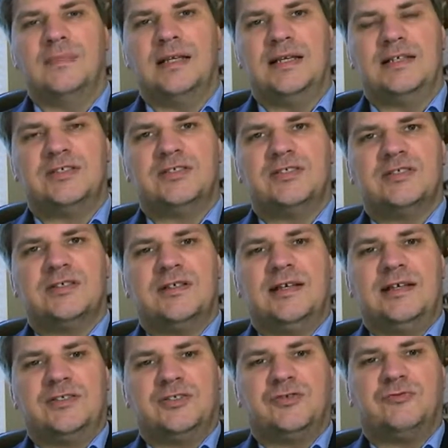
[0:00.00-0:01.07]

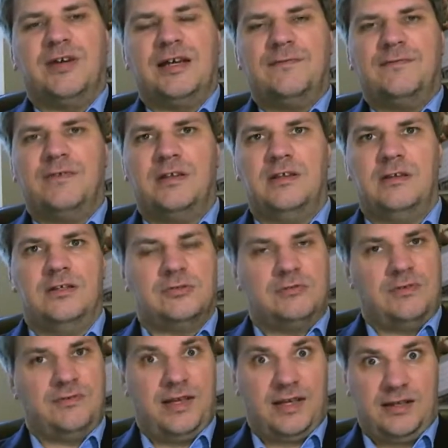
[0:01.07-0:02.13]
it's great for the user
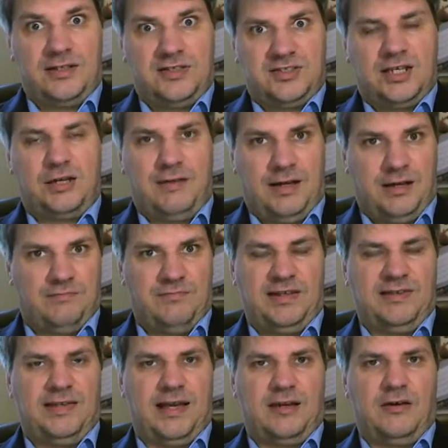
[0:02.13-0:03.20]
if they're going to stick around and read
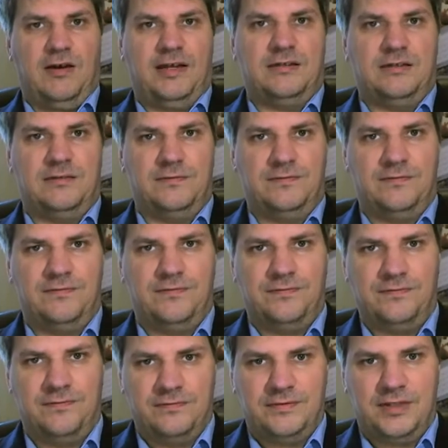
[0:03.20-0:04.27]
that kind of
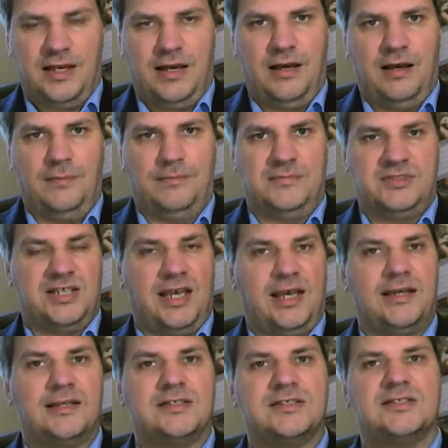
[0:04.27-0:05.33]

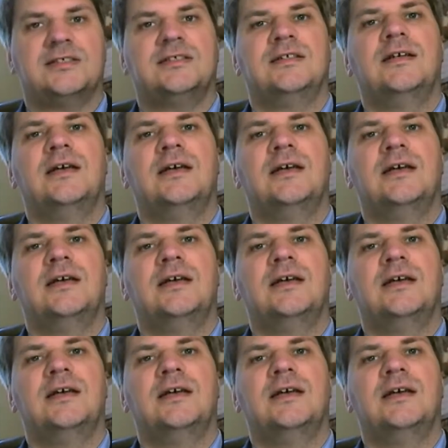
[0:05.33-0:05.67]
text.